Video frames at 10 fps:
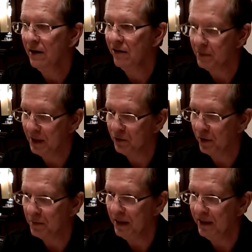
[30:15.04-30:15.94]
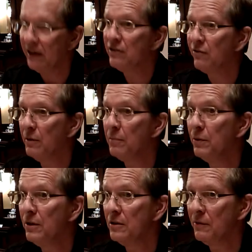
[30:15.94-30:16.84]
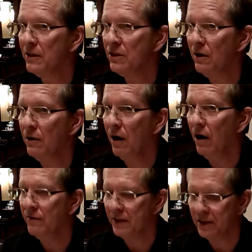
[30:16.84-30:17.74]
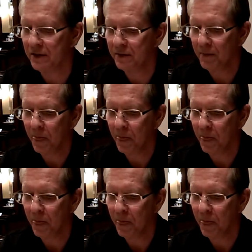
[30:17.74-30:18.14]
Everybody's with me? That's from the Buddhism of the Harvest.